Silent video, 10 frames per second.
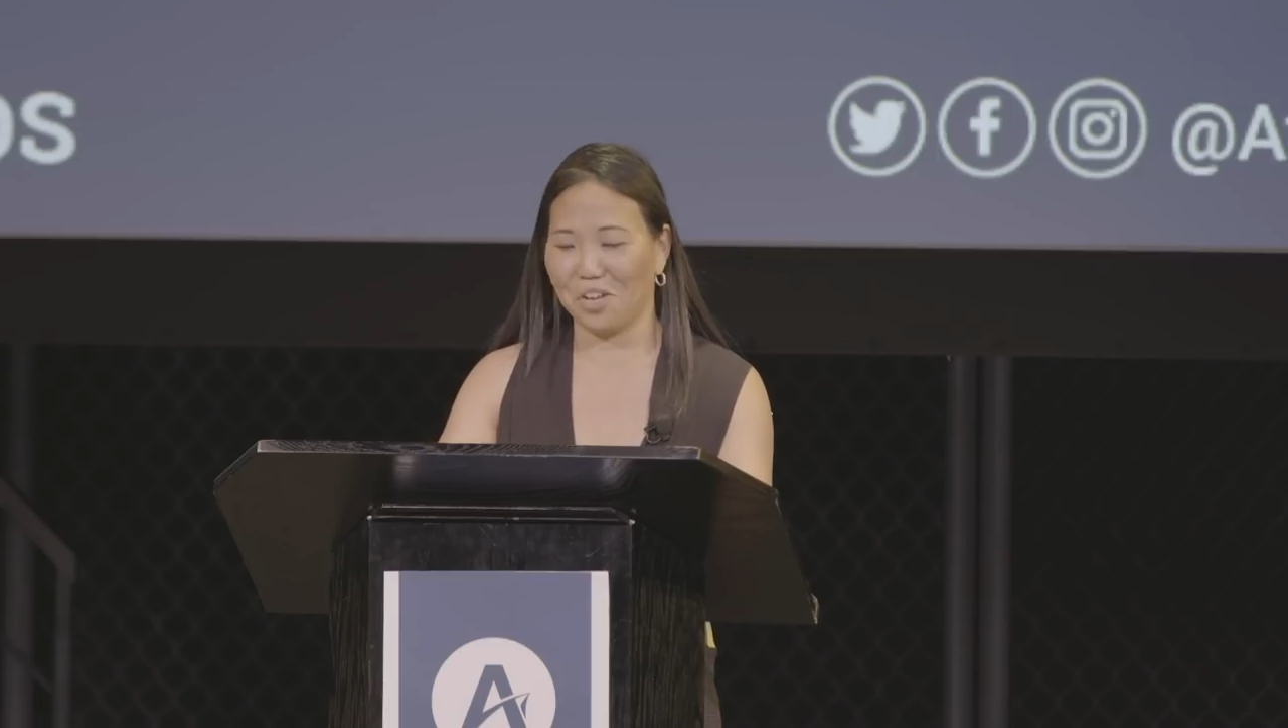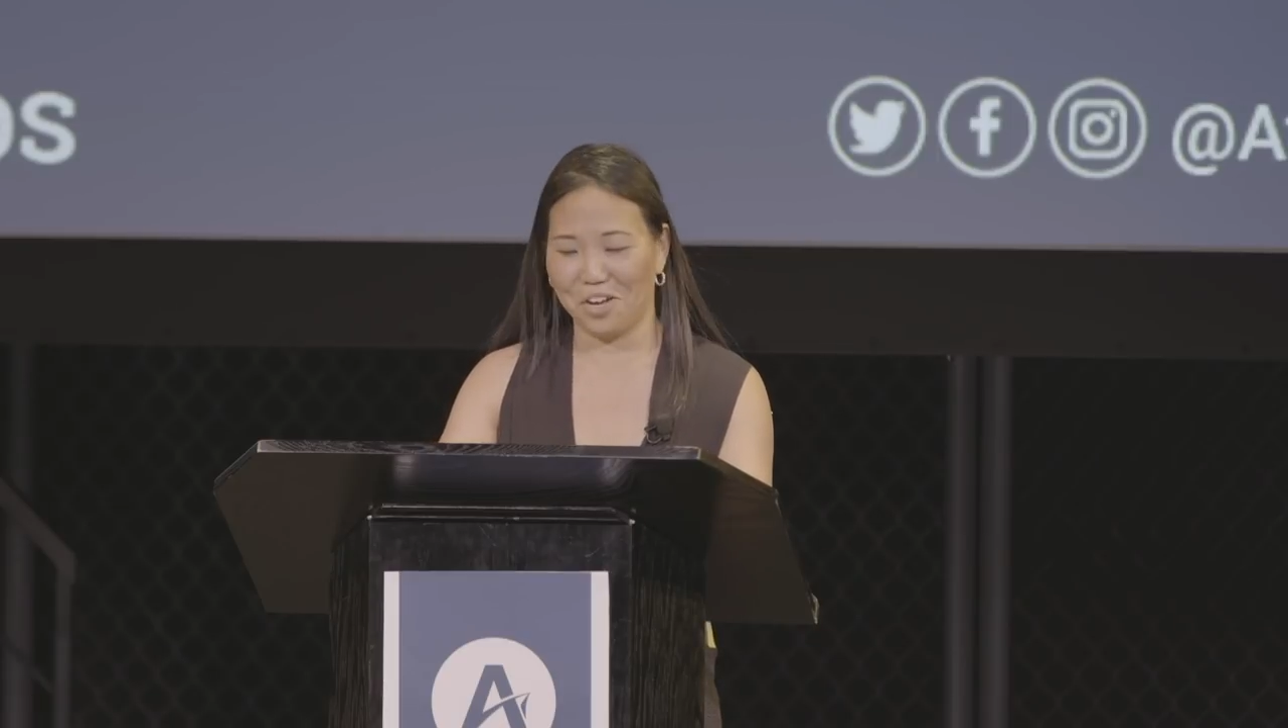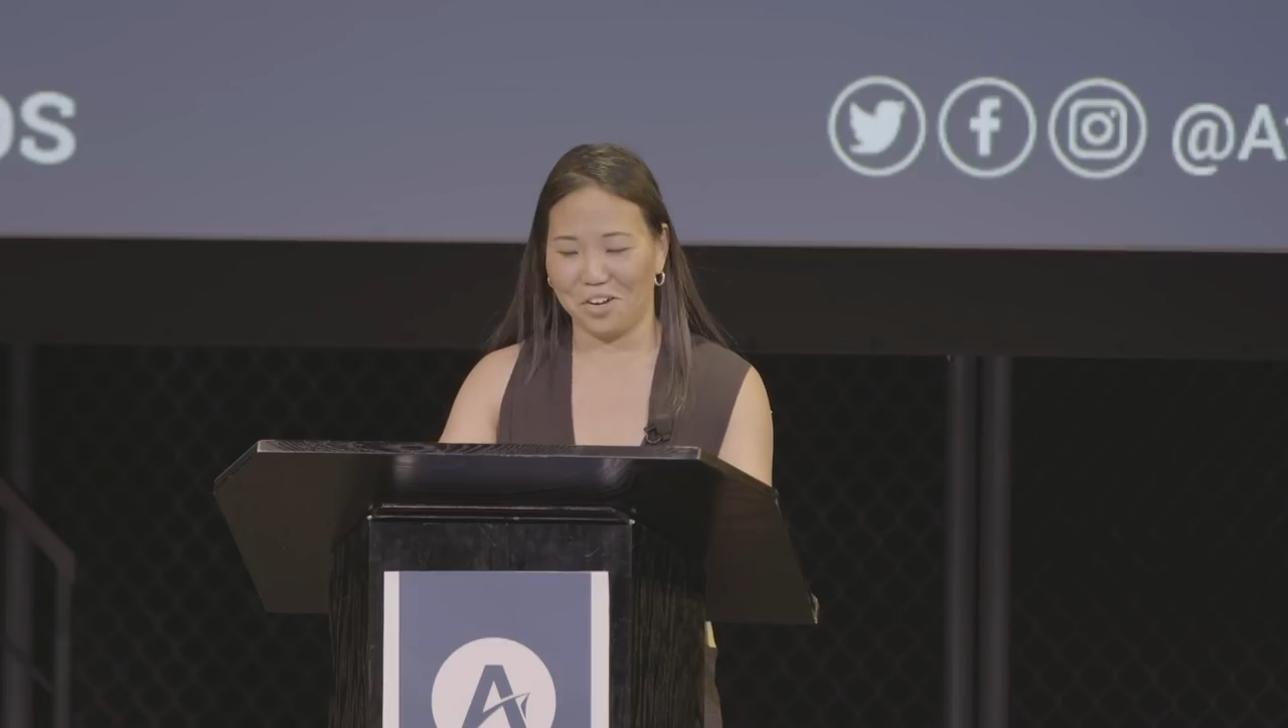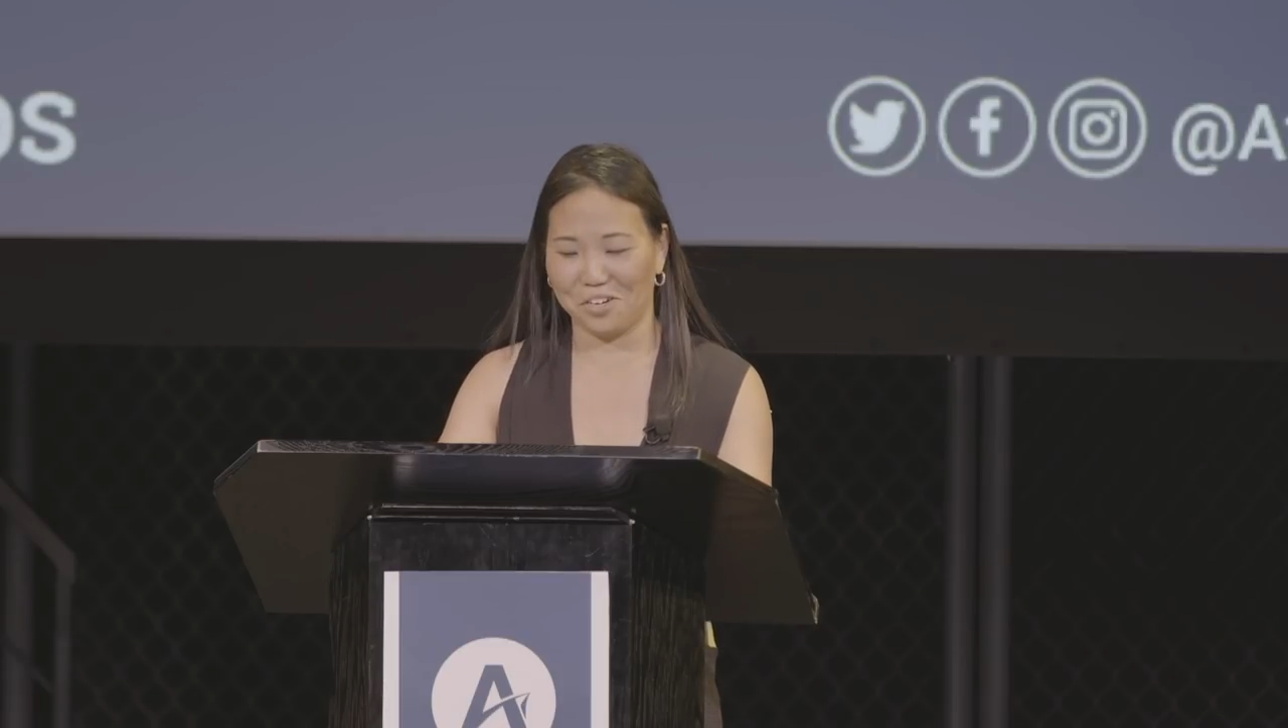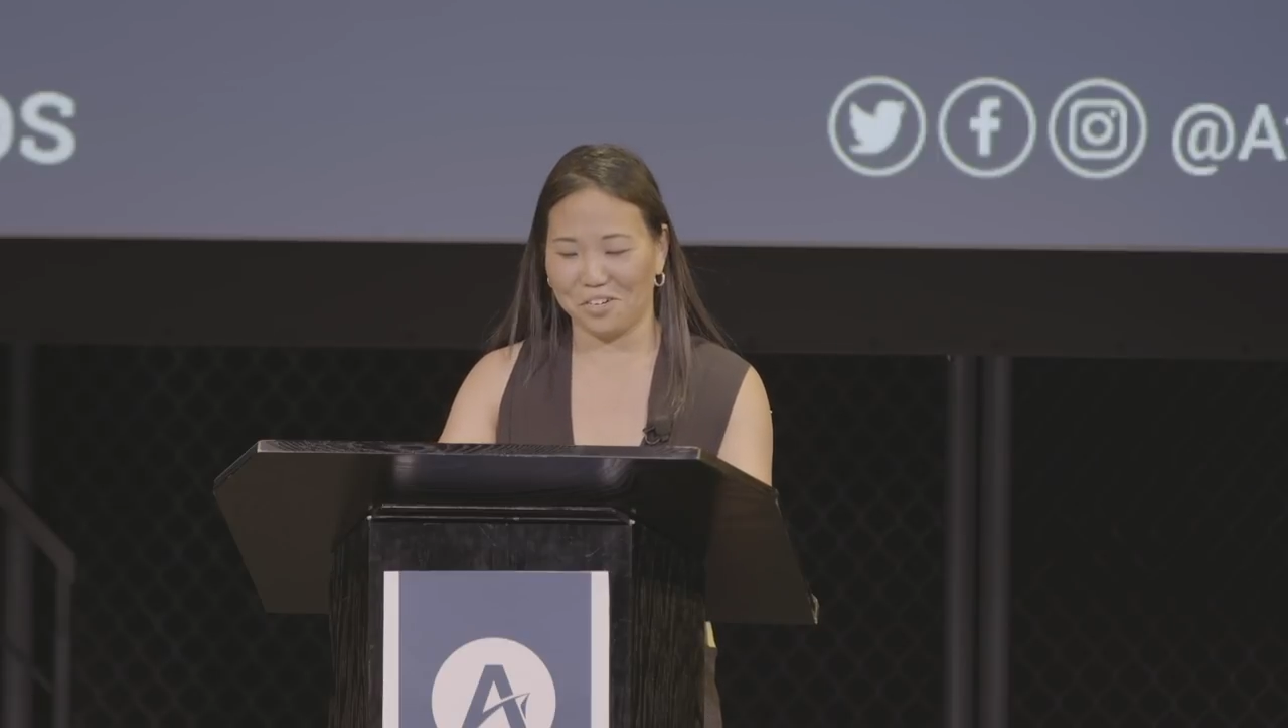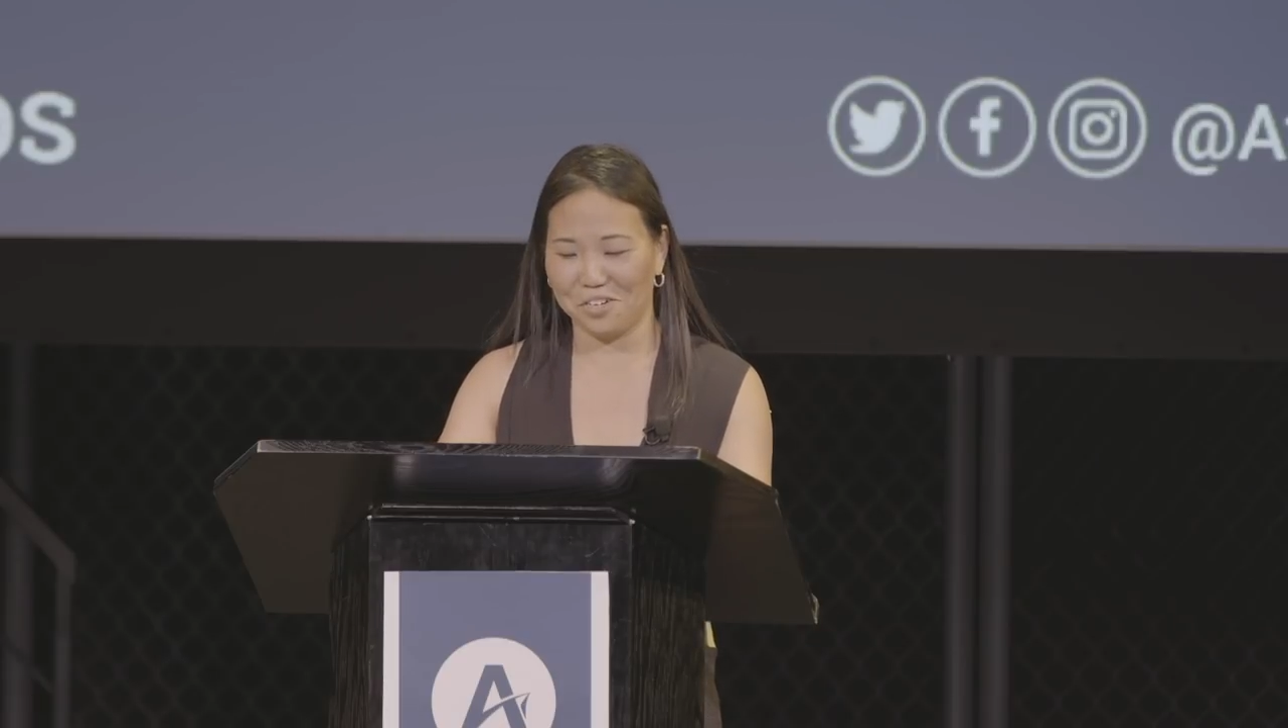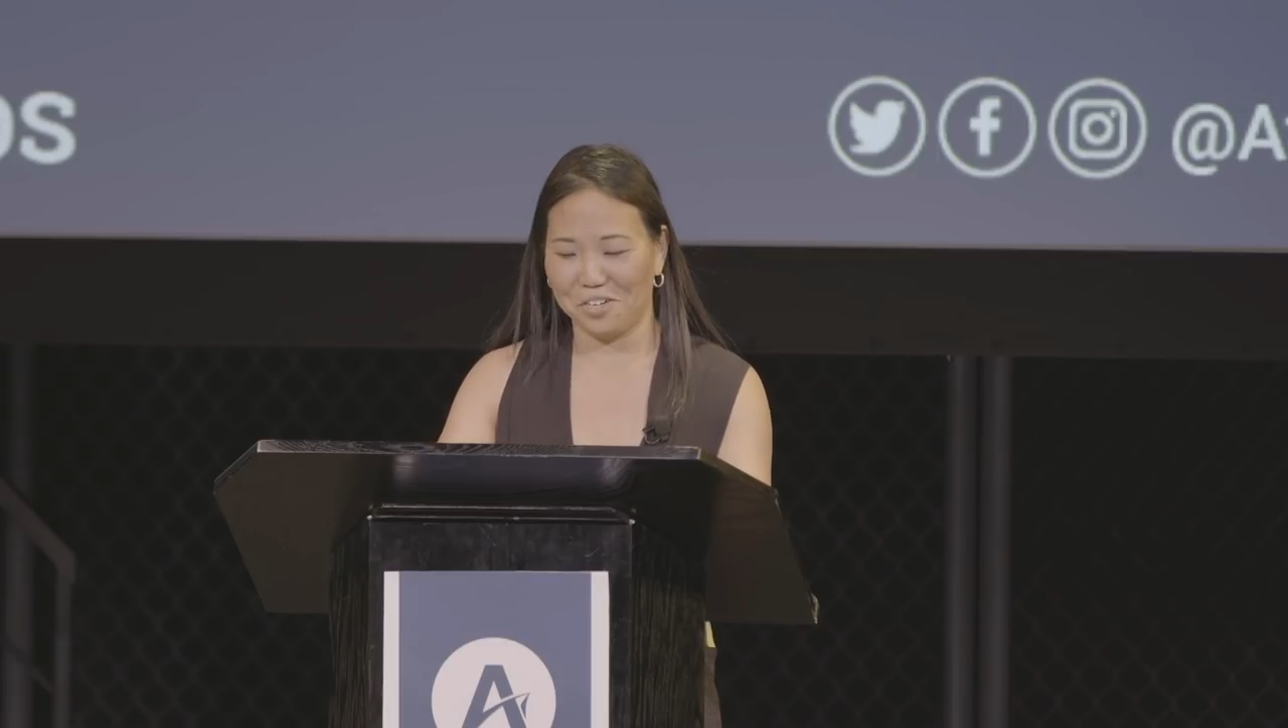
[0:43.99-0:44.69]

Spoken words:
honor